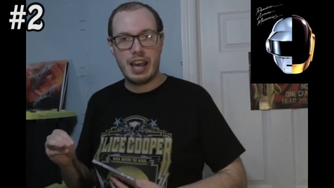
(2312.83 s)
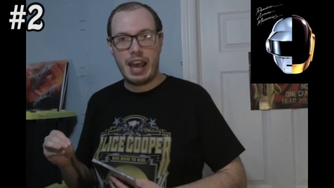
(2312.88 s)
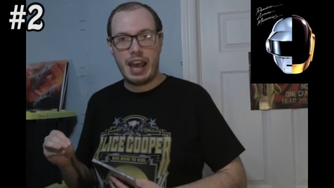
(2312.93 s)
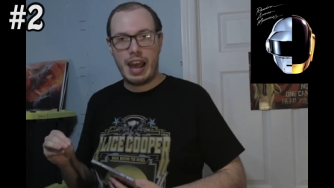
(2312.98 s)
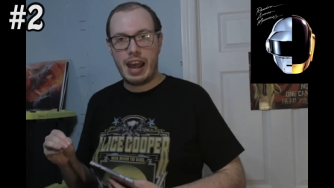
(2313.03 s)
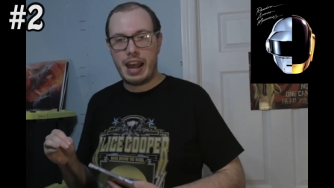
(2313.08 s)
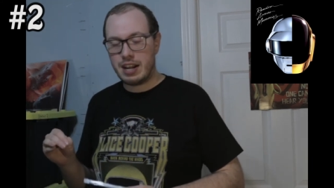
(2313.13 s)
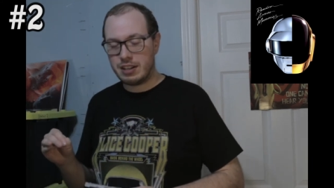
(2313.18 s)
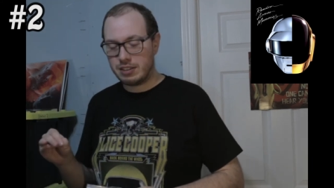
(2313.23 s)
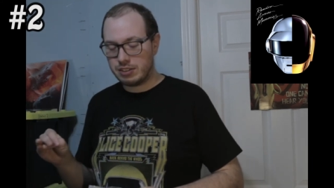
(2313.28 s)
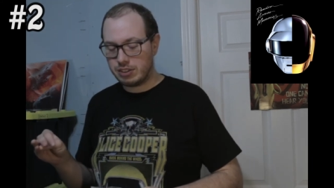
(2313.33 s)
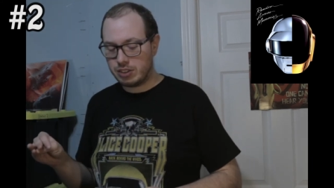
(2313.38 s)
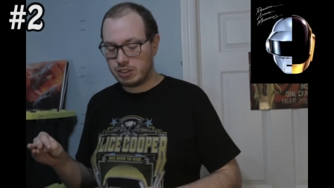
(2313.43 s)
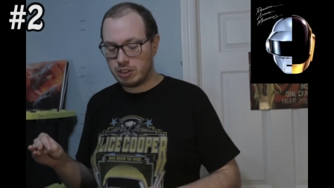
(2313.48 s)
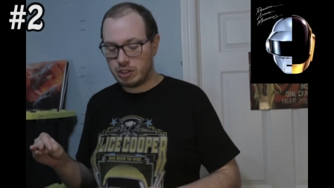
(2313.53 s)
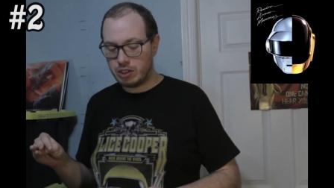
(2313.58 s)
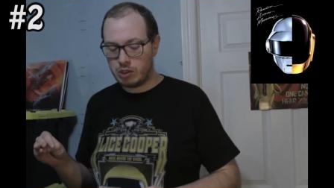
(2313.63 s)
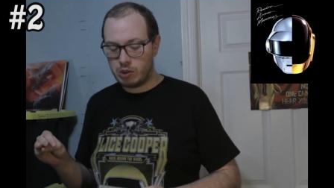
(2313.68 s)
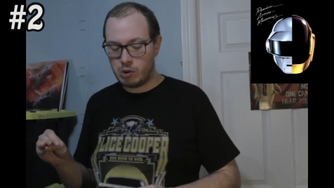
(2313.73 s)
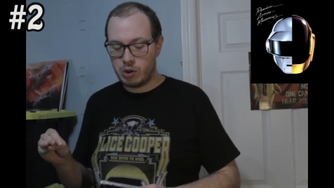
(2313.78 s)
And
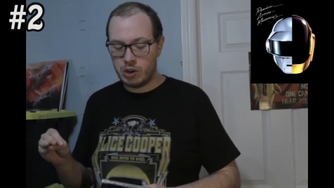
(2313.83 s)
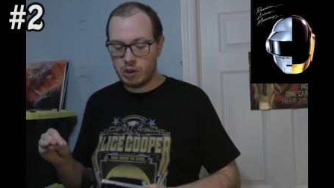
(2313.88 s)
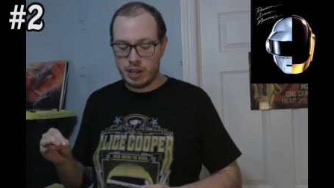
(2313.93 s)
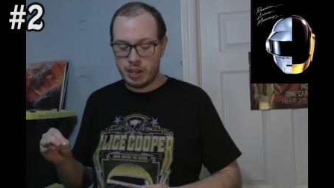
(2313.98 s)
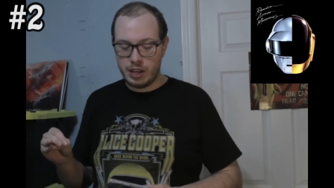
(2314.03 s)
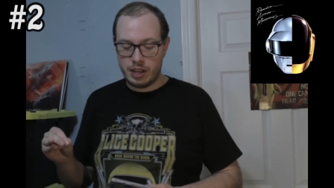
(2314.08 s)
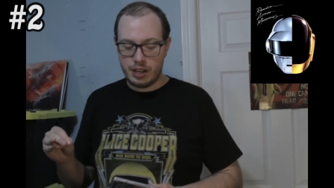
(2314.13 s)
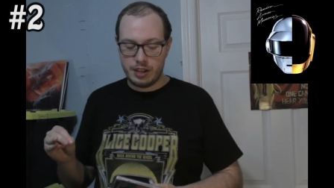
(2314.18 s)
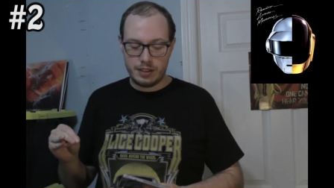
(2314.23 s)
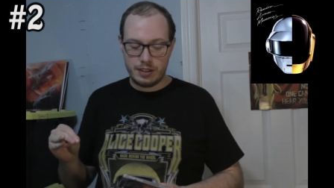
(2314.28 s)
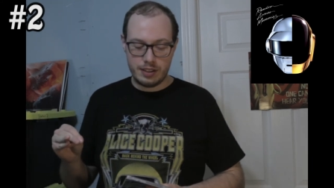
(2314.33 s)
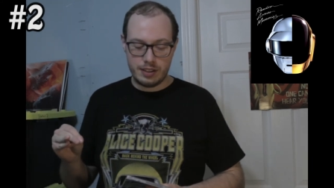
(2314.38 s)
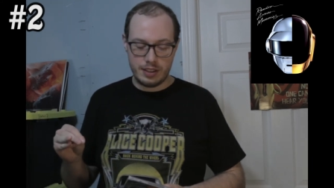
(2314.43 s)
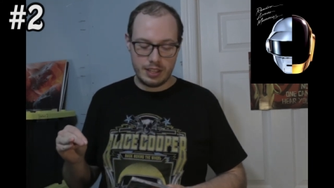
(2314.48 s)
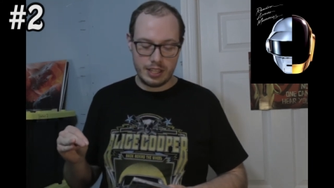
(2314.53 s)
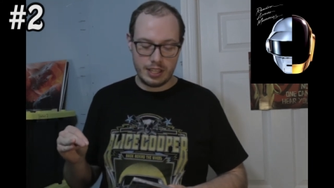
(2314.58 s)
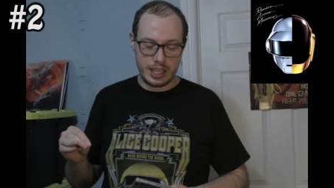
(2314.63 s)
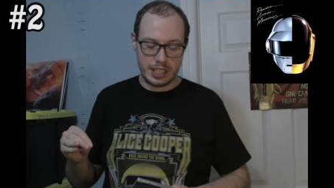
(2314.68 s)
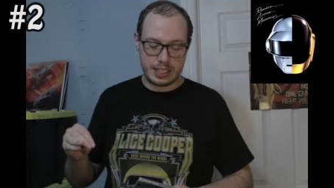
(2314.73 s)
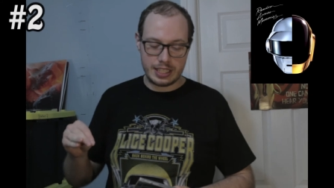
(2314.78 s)
so
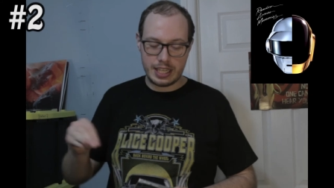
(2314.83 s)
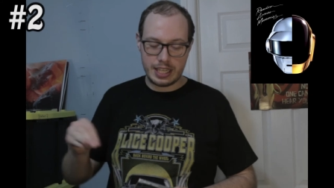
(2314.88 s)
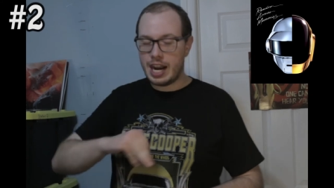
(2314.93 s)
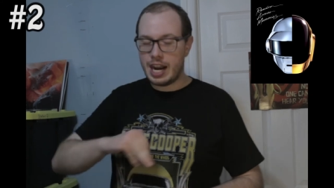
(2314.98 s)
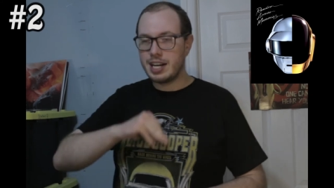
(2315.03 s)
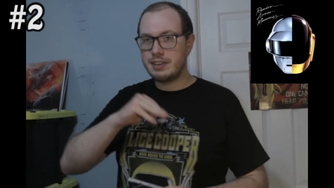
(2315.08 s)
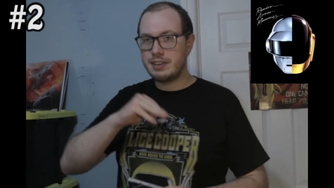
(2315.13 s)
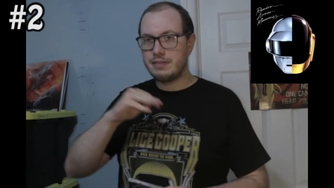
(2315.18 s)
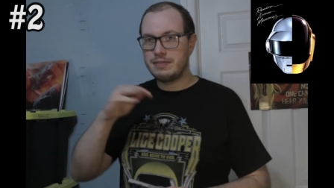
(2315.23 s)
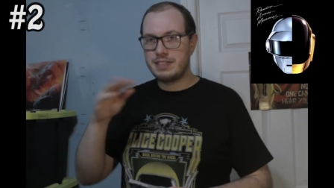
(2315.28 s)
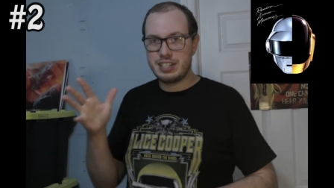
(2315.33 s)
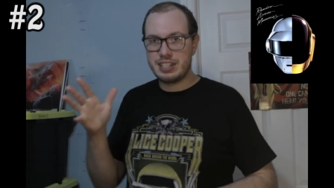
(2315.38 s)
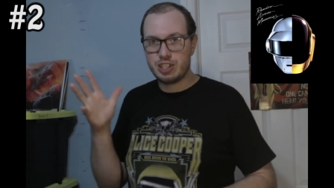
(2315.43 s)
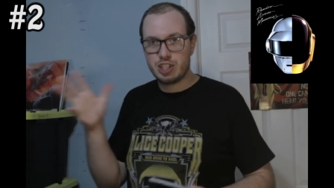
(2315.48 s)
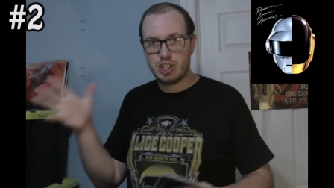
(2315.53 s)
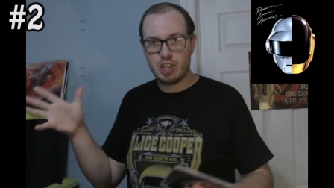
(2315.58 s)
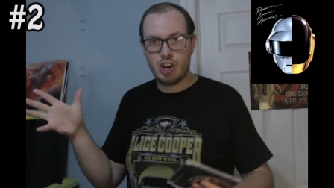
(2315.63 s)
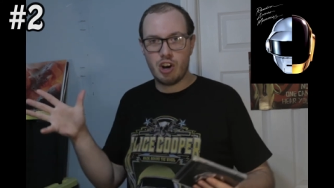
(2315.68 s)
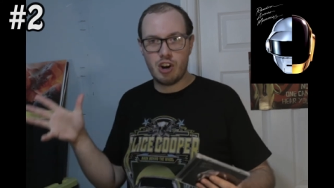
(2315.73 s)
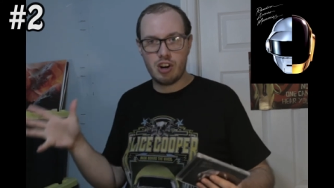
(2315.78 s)
it's kind of, this
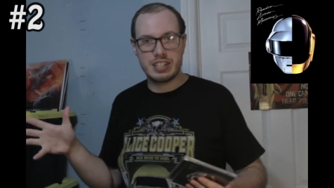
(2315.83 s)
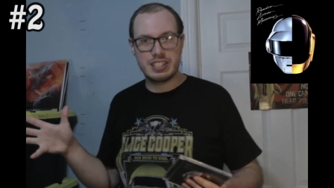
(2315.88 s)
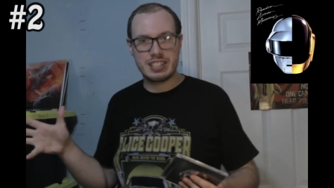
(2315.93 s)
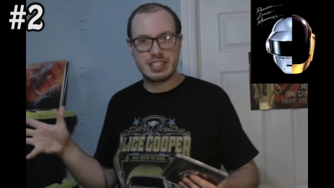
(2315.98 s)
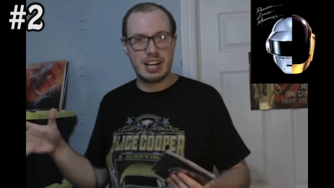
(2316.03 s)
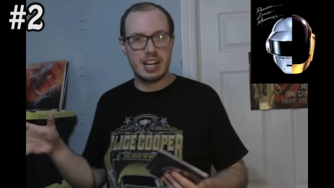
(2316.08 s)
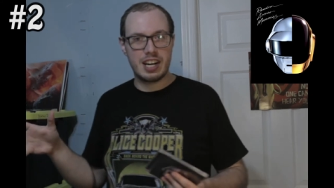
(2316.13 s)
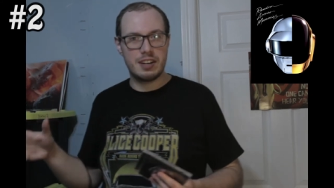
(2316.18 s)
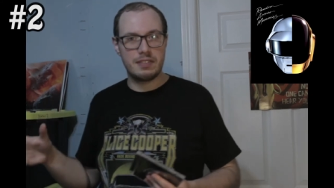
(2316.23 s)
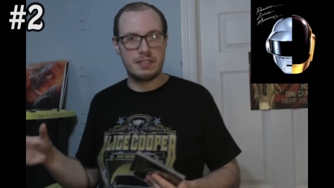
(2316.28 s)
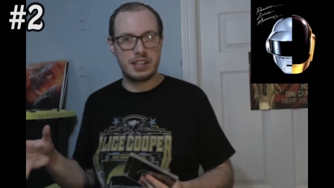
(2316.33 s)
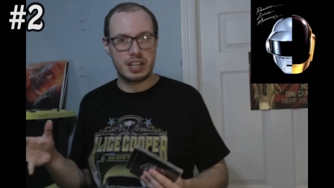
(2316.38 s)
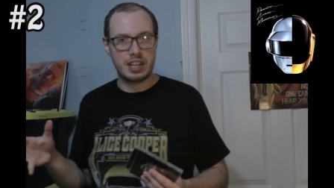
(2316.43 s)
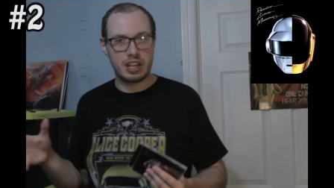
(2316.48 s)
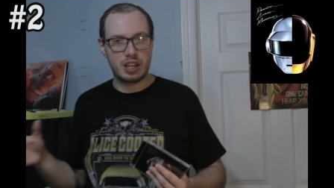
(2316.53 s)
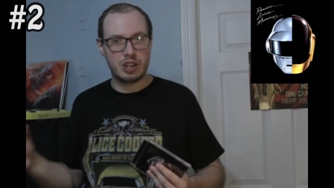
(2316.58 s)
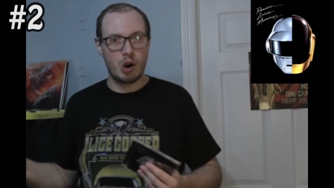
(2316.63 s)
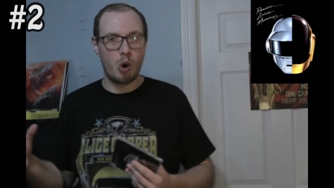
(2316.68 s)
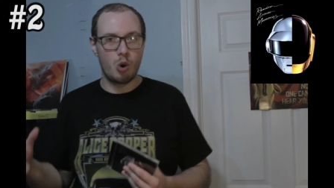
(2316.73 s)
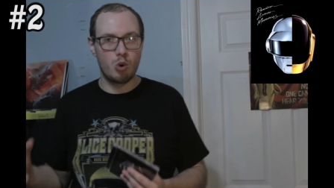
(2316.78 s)
song is kind of like an
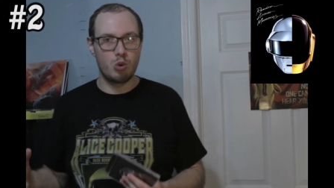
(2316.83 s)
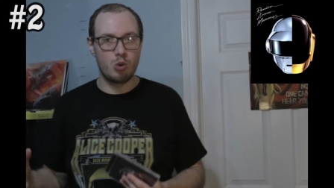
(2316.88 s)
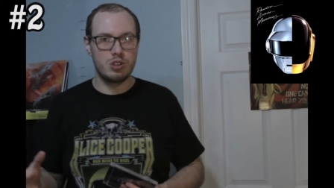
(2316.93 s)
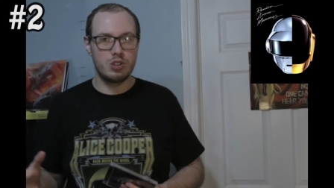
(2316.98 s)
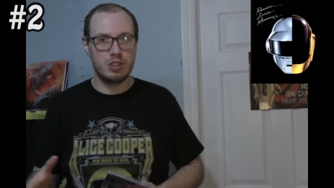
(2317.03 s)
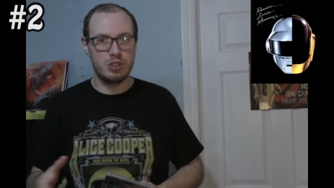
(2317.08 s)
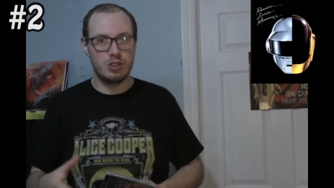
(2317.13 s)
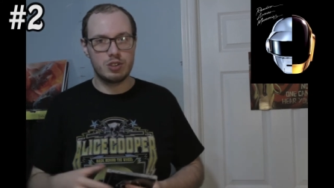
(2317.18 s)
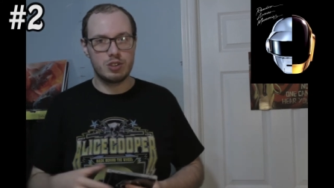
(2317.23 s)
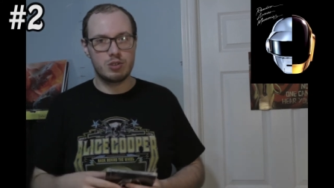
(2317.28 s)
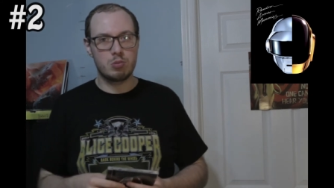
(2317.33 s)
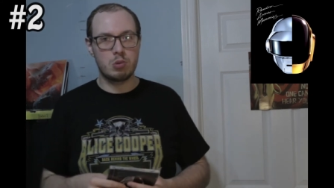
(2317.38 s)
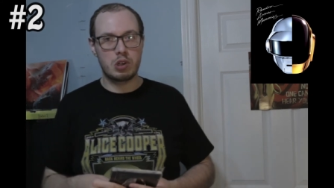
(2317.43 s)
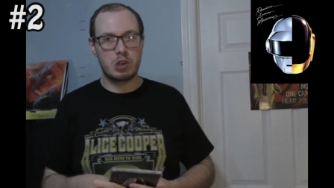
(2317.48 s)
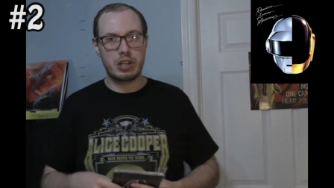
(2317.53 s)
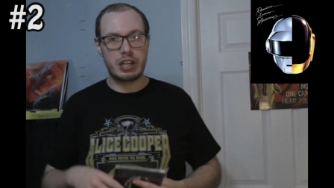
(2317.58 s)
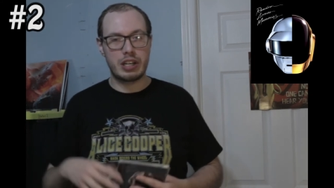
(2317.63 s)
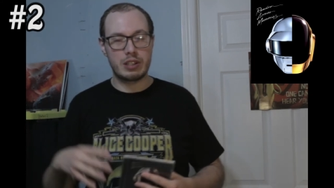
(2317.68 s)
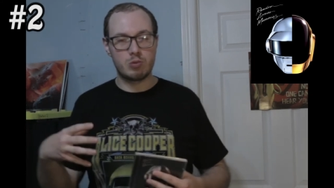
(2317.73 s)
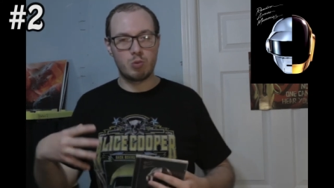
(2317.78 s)
ode to his
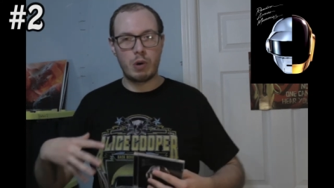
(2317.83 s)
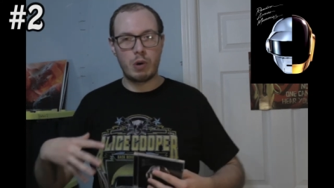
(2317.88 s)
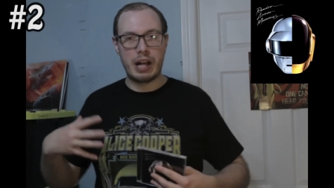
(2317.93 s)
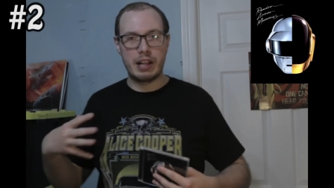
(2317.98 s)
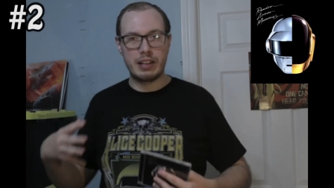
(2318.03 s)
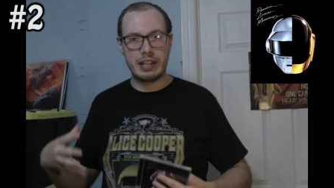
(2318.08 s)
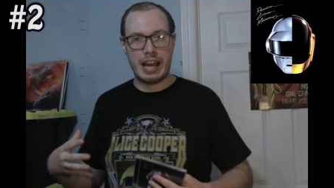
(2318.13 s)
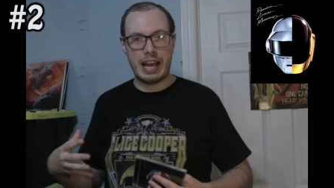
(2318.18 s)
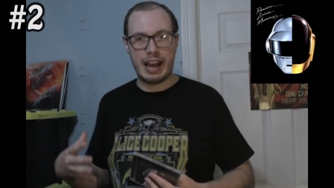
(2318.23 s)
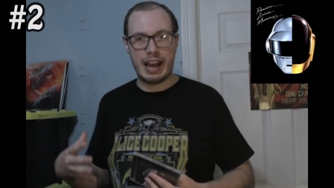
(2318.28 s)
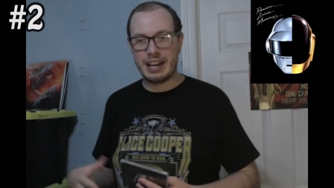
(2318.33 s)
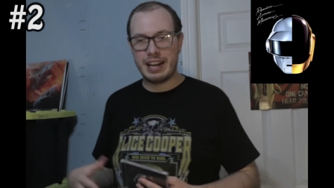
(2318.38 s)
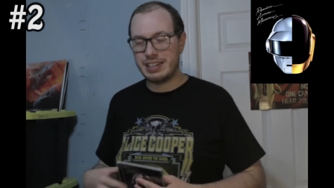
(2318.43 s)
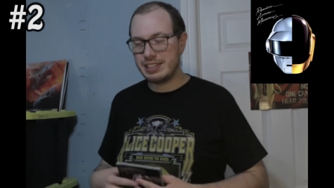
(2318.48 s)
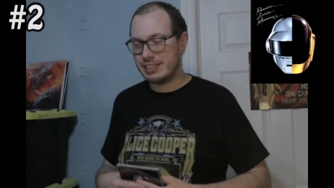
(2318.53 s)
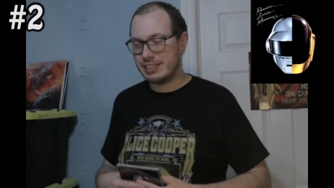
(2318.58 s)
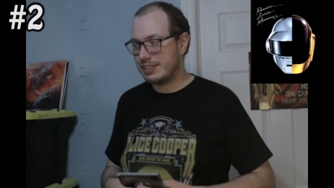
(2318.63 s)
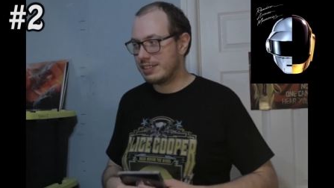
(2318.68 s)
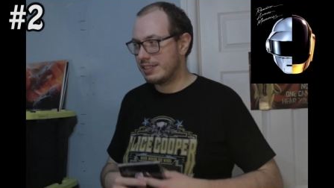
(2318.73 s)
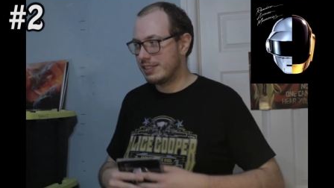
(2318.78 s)
work as well
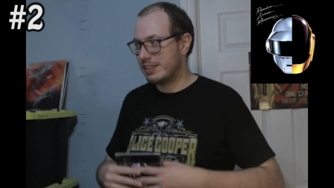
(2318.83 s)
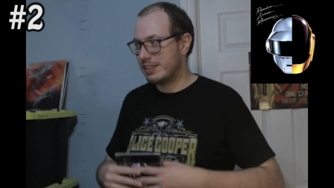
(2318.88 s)
as